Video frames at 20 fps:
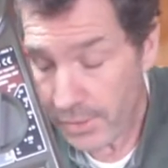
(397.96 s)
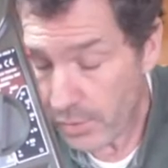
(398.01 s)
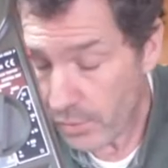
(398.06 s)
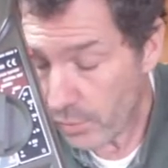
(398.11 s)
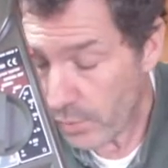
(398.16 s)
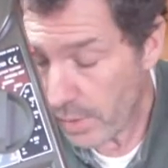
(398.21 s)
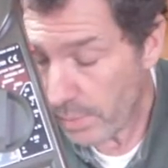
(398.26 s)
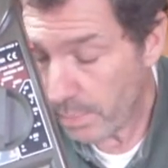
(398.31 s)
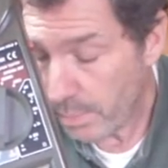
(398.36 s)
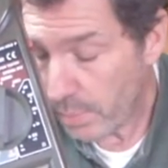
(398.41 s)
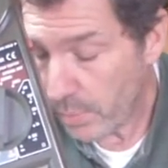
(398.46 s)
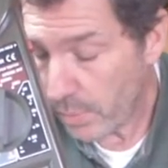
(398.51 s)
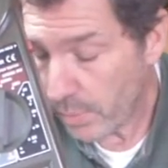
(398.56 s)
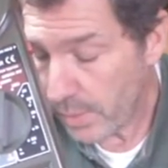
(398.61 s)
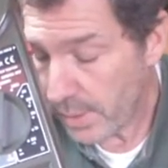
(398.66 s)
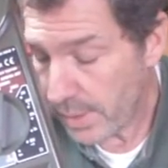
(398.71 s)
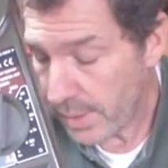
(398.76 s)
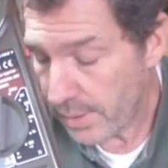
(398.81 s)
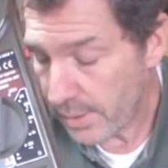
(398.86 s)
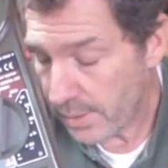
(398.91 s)
3
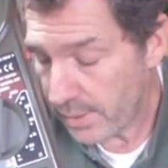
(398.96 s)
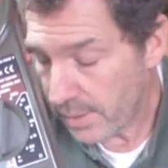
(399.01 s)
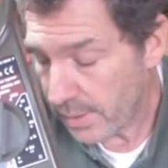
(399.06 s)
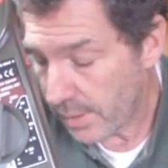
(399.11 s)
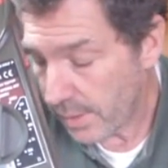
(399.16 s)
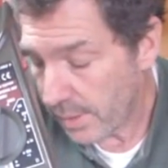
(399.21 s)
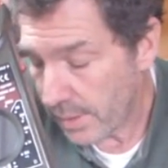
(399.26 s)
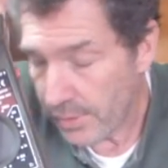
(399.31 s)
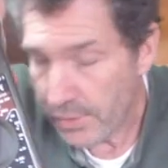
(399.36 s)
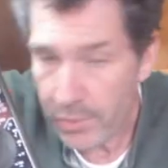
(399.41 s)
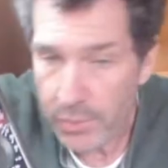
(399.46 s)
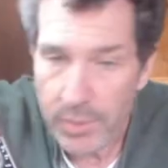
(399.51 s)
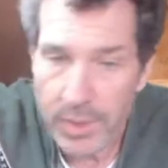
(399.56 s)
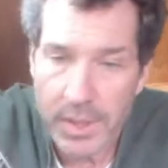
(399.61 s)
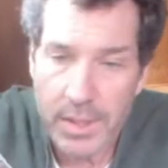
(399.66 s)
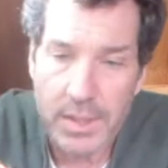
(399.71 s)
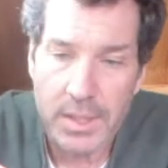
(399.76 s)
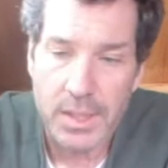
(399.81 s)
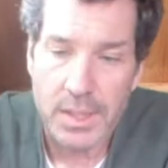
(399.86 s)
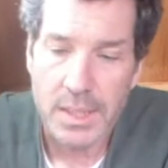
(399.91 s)
uh,
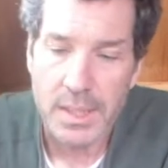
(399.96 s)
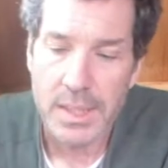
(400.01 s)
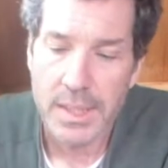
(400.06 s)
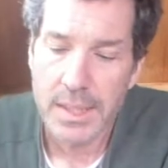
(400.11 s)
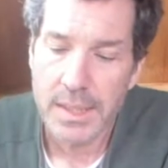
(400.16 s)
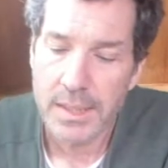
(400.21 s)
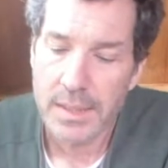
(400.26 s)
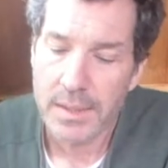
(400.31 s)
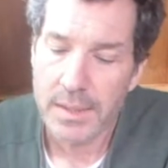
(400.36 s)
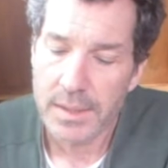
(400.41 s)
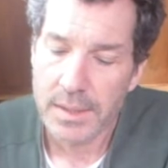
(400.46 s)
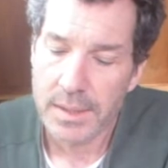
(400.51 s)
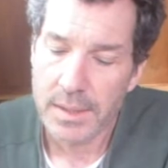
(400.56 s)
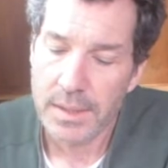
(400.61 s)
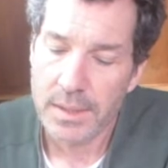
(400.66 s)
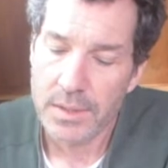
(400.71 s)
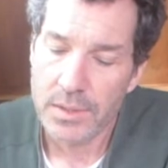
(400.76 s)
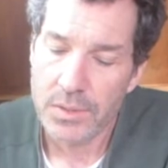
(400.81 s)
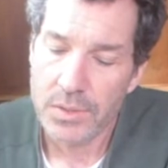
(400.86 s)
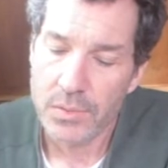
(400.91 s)
3.9, I think it
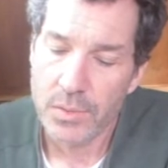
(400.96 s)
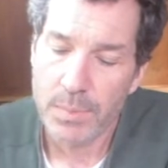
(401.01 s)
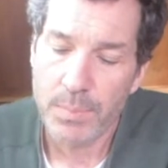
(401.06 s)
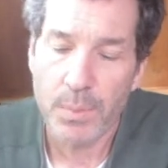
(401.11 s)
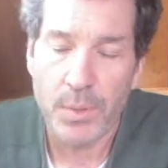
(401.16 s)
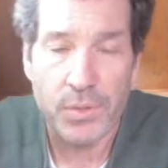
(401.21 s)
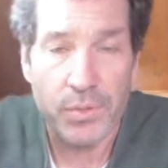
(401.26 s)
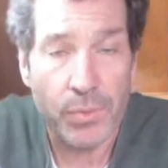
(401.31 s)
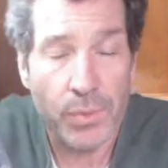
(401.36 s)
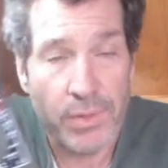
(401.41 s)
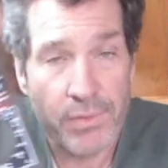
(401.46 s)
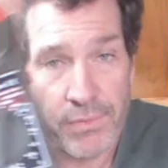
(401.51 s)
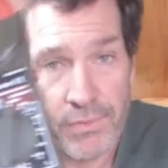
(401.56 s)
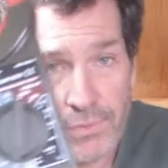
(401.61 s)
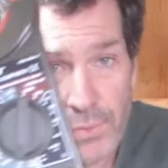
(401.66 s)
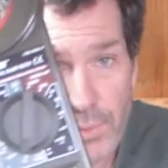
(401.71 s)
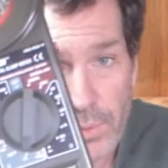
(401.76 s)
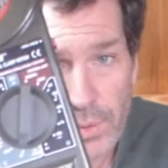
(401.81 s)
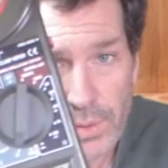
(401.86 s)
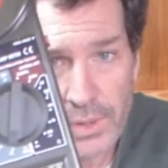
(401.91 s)
is,
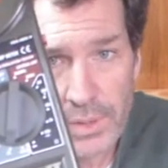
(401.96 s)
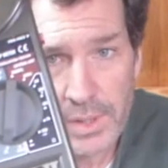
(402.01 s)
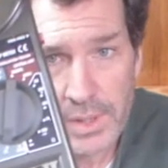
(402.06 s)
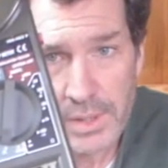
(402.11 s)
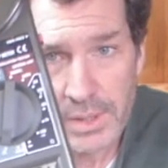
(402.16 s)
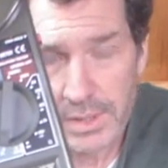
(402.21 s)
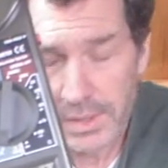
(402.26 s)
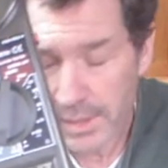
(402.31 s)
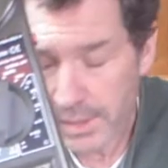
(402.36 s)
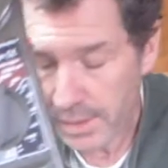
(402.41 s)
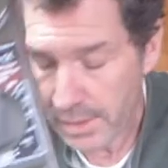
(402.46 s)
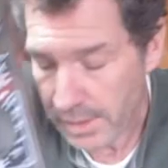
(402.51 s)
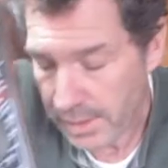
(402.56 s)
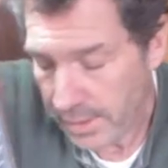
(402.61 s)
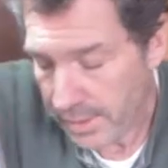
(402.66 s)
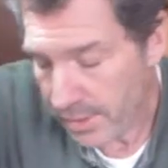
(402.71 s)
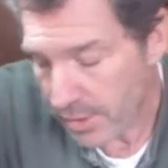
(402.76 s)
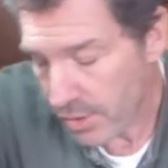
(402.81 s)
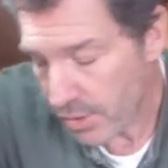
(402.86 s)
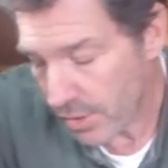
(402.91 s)
3.34 uh,
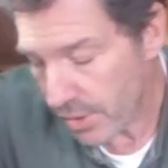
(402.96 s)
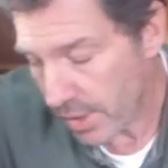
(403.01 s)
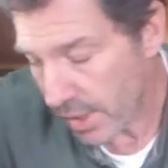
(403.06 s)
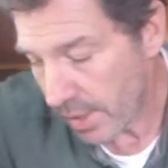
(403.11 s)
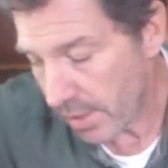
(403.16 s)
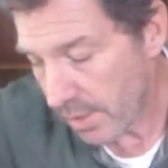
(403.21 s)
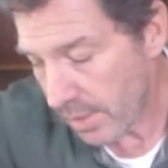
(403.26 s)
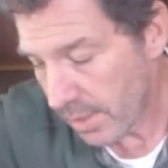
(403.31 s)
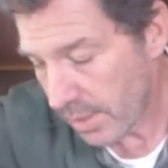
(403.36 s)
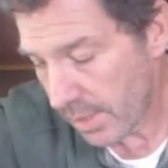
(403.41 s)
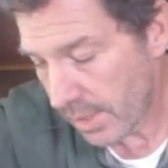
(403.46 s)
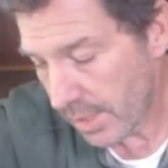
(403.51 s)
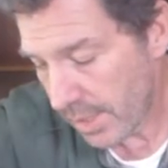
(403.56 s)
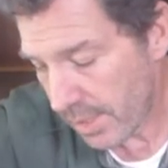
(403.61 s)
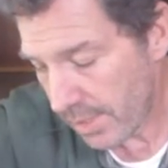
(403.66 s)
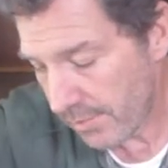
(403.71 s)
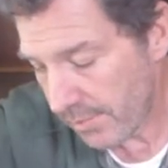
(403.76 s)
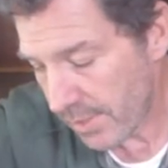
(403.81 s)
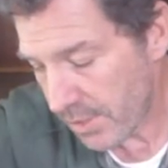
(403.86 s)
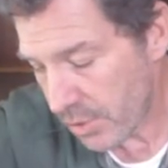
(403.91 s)
in this cell.
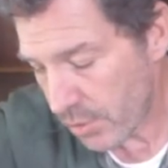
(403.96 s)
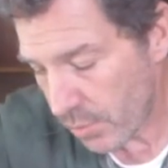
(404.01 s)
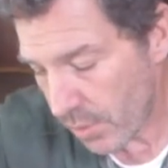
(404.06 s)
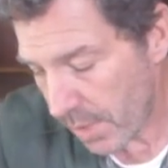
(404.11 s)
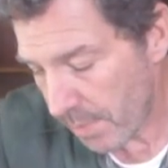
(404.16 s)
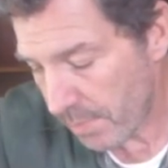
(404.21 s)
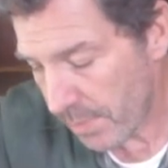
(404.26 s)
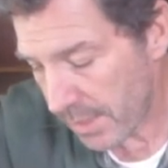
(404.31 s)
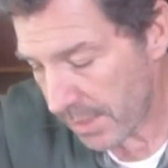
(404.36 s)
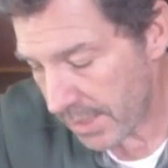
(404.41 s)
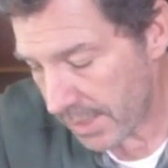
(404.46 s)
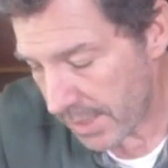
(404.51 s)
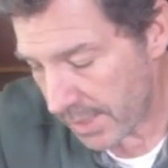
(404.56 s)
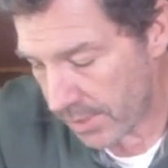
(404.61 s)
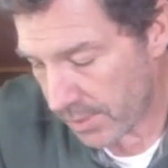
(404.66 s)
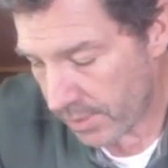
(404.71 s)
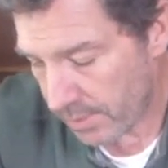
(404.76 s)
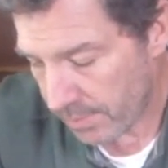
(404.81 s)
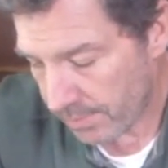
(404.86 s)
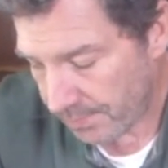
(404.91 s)
And if I swap the
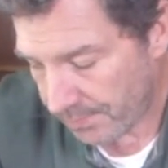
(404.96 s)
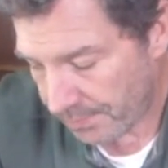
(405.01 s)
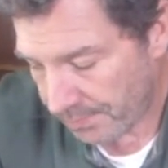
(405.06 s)
leads,